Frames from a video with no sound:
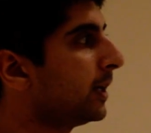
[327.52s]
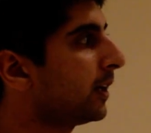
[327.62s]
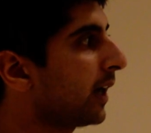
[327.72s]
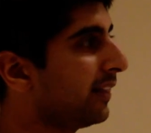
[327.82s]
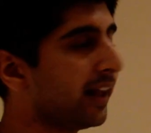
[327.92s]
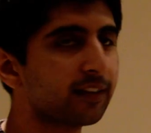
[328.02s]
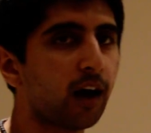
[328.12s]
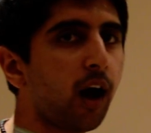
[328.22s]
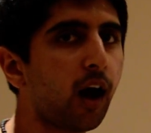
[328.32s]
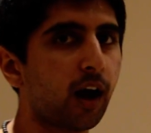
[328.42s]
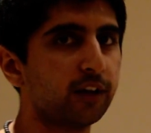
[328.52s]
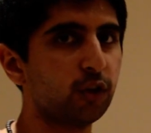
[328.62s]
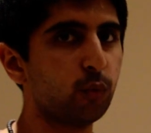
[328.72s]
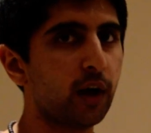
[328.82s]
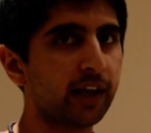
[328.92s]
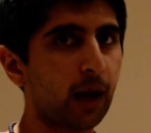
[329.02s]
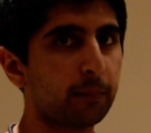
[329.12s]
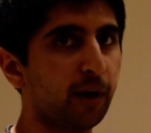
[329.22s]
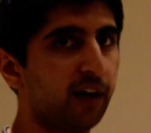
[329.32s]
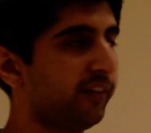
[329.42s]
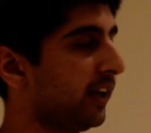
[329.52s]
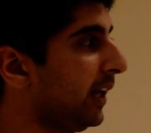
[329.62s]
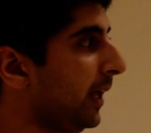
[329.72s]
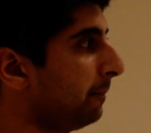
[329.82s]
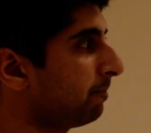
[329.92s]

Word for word: Okay, that's hard to work out perfectly.